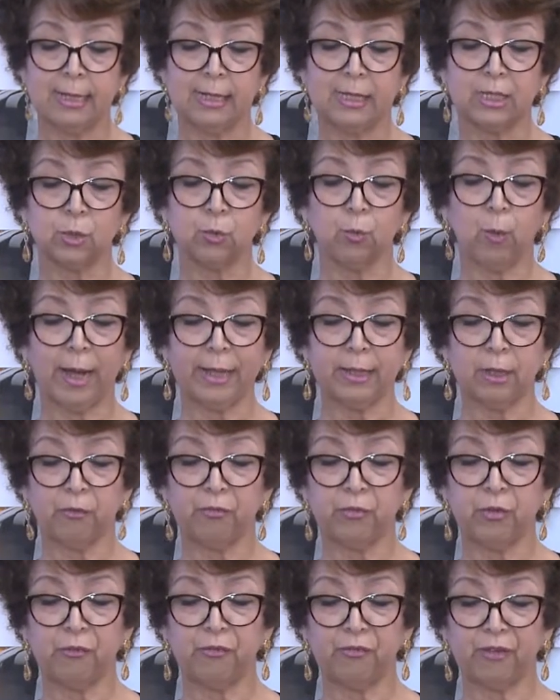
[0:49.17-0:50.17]
It's one
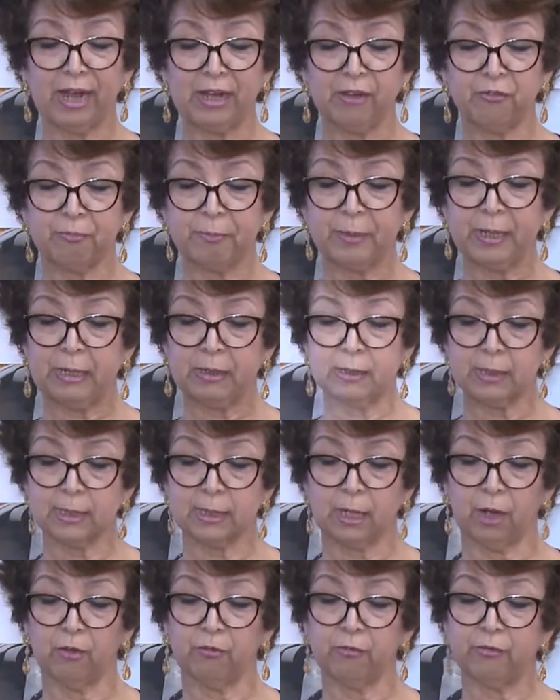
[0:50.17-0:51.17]
of the five
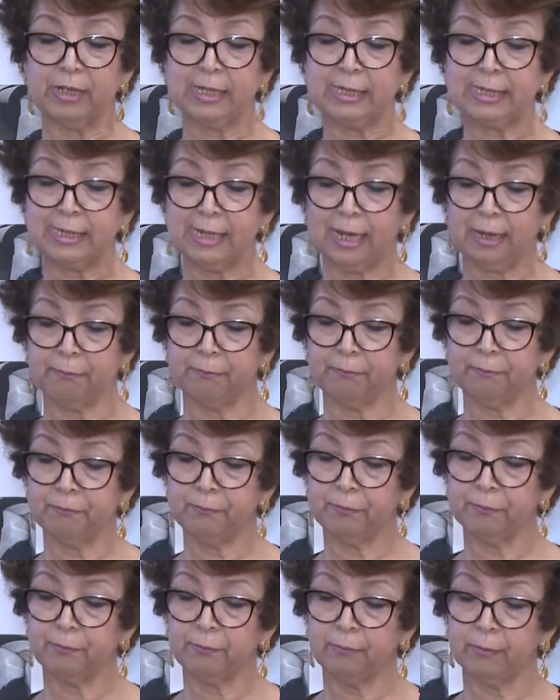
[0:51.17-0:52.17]
pillars of Islam,
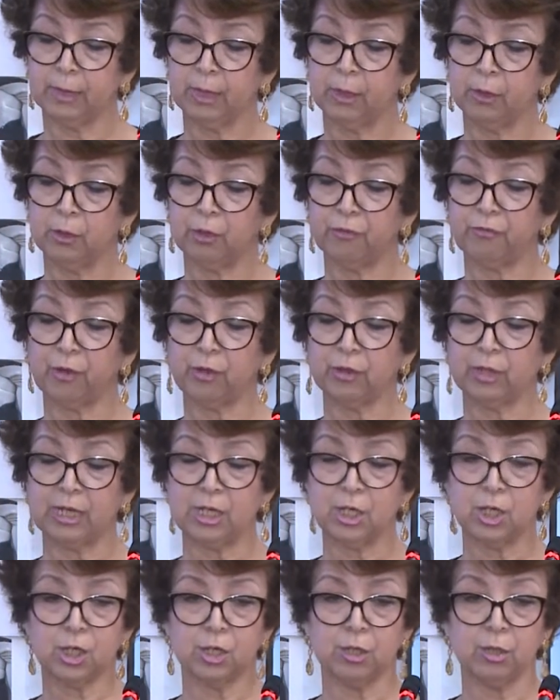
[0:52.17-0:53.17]
the
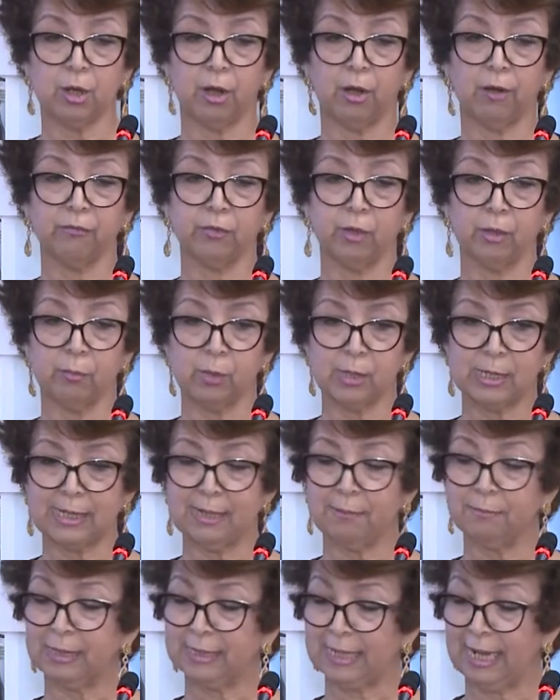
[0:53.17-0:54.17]
foundation of the
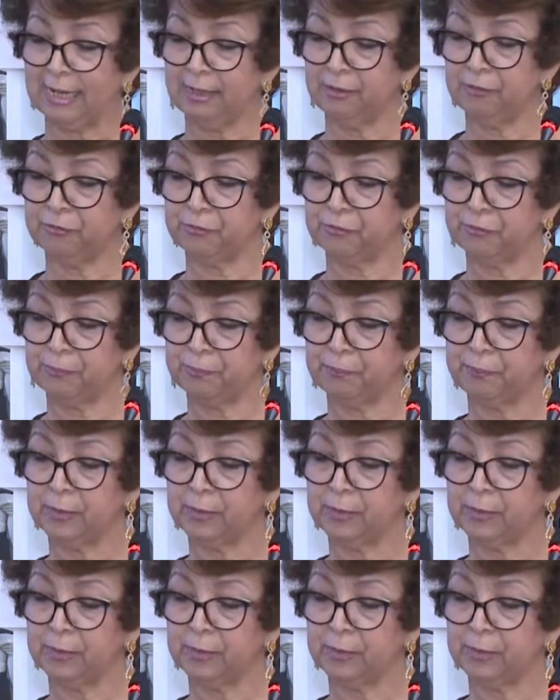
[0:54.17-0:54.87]
Muslim life